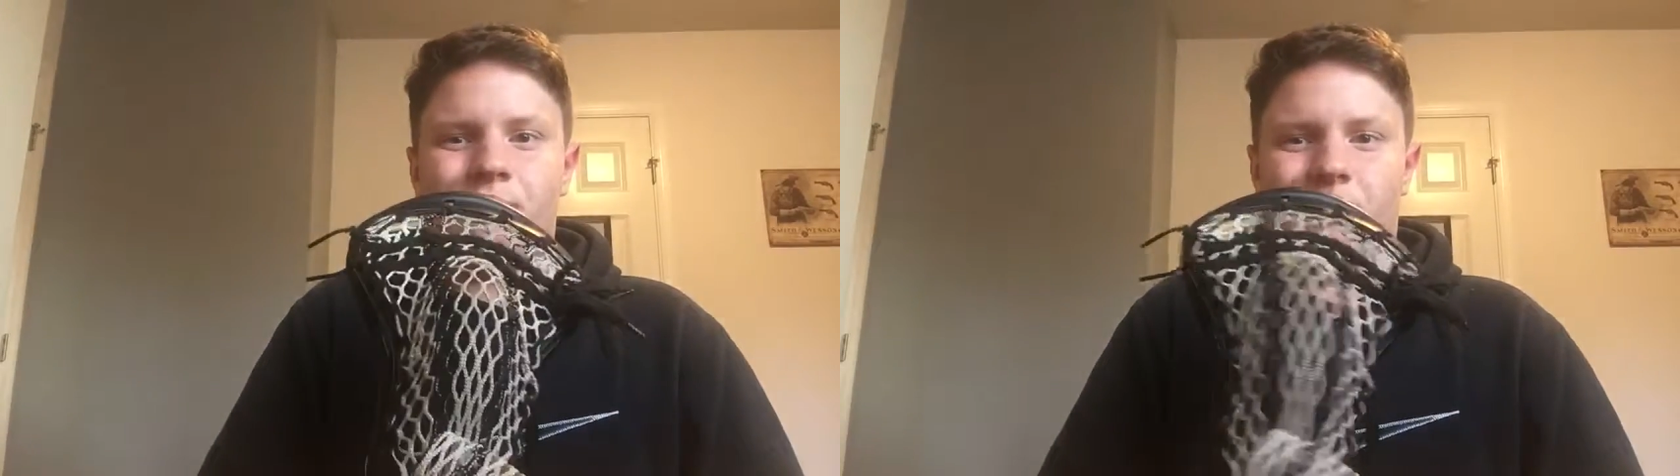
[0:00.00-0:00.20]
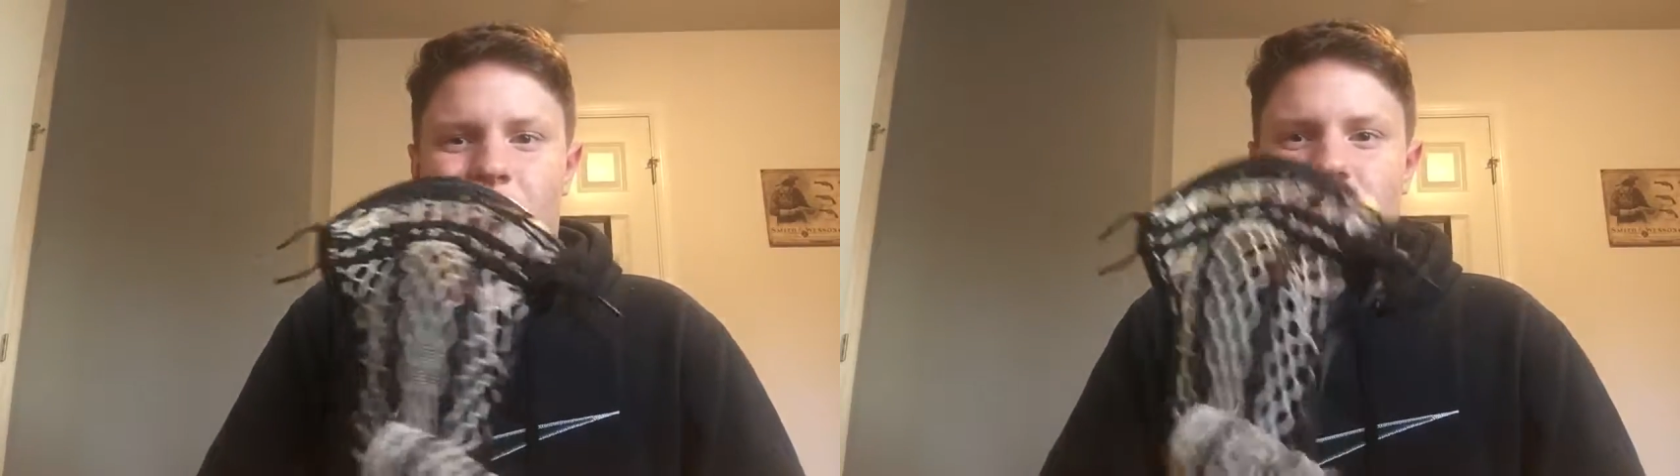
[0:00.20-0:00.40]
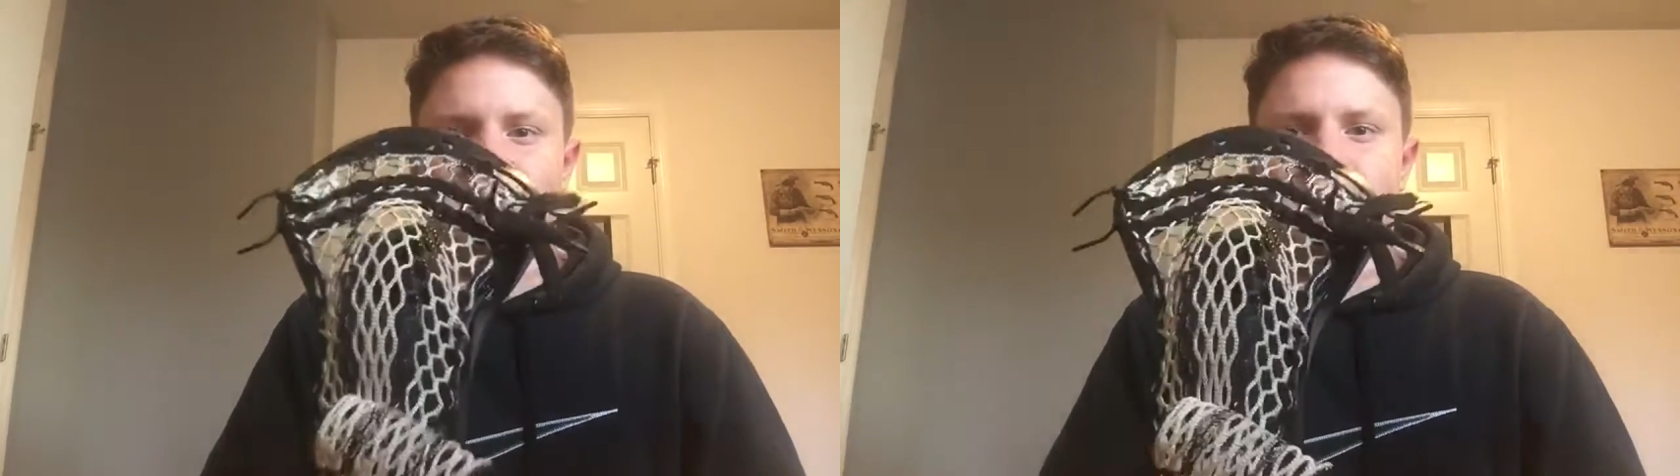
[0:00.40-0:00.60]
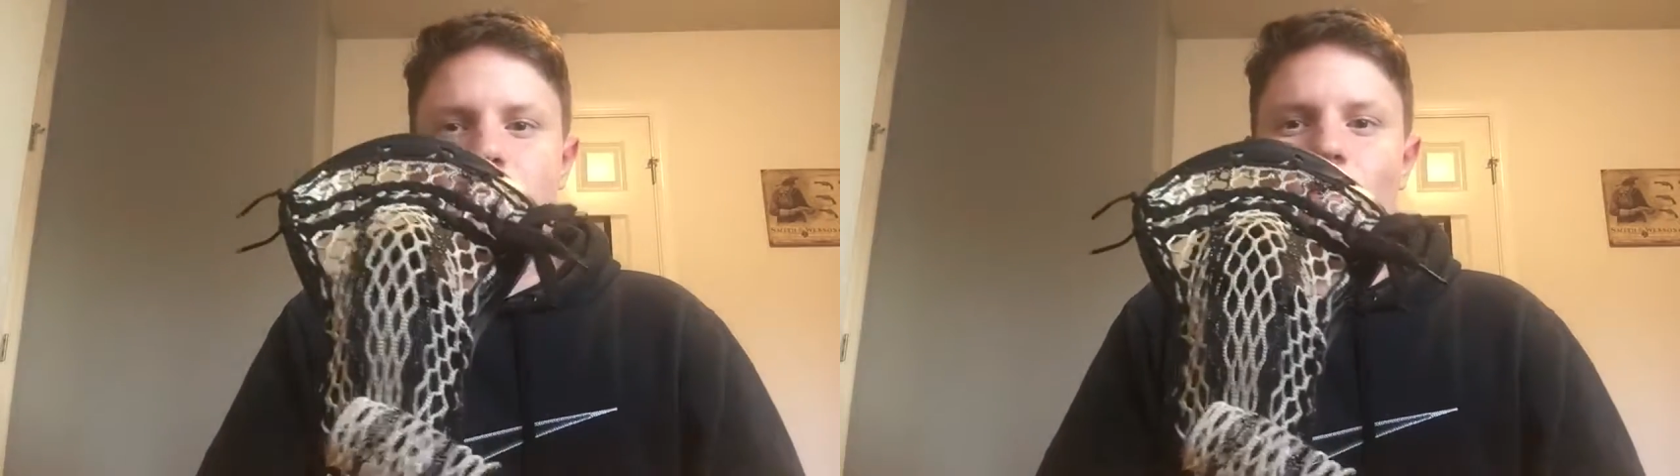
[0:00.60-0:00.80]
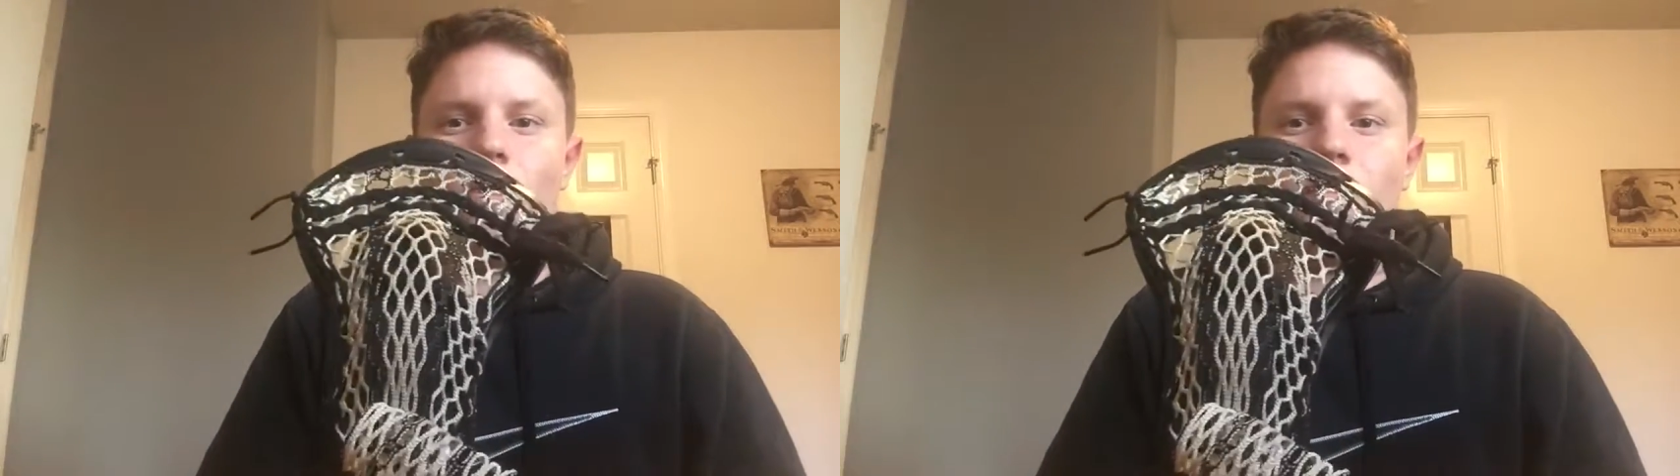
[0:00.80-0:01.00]
with a D
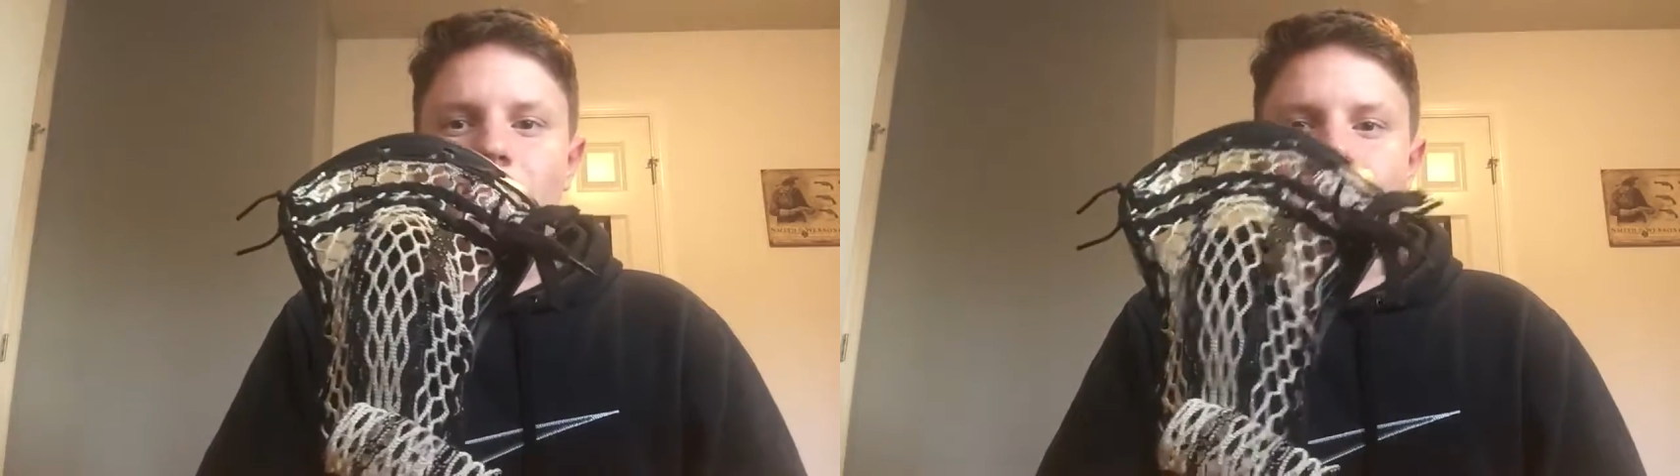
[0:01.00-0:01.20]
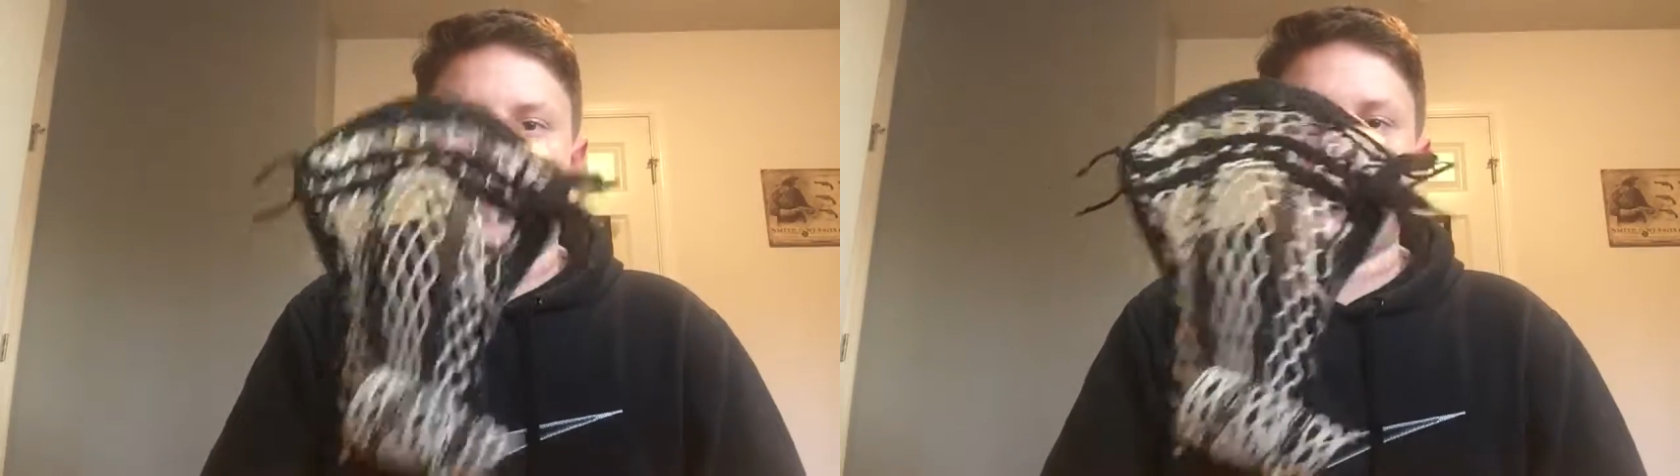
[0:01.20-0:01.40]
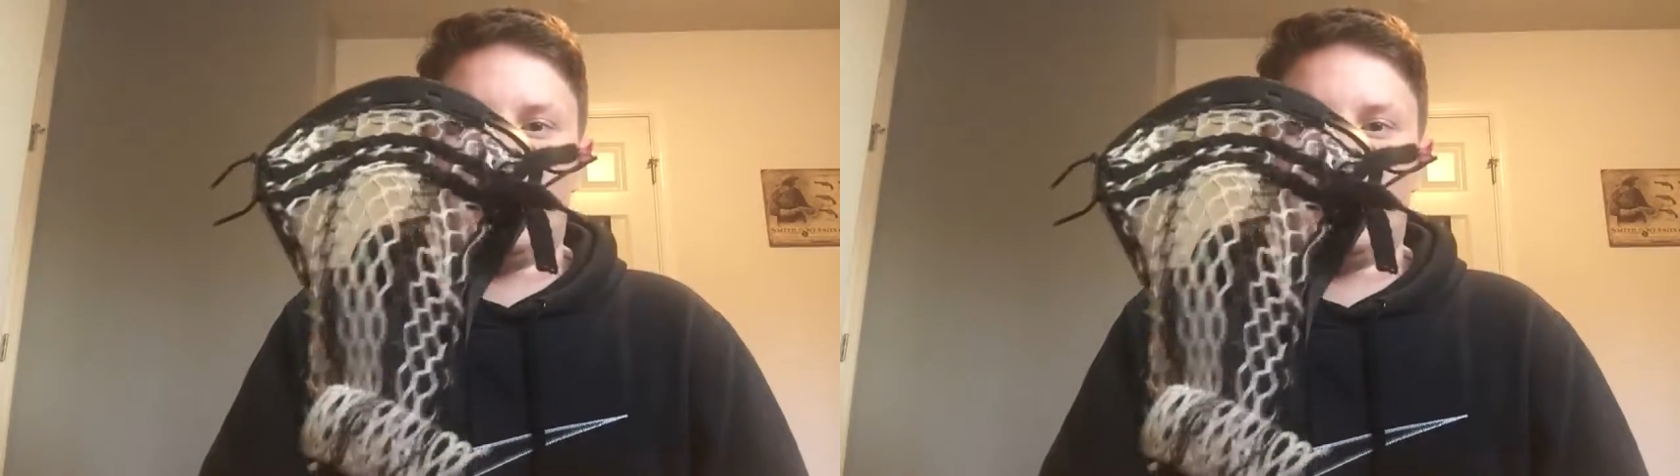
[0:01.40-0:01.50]
pole. And